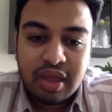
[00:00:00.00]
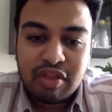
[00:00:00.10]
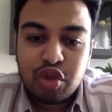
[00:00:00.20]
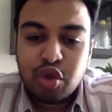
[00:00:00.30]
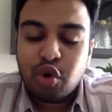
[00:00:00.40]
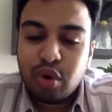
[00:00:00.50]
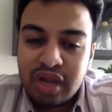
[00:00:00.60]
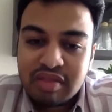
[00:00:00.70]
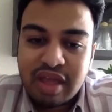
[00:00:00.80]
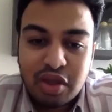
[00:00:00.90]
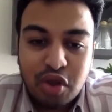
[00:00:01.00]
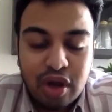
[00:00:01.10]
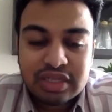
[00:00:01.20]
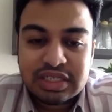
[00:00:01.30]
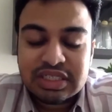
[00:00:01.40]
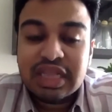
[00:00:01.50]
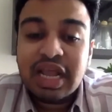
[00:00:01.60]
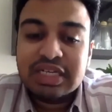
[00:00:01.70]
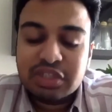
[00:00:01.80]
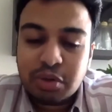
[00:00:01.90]
So you're only a psychologist, and
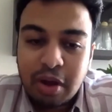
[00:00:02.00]
that's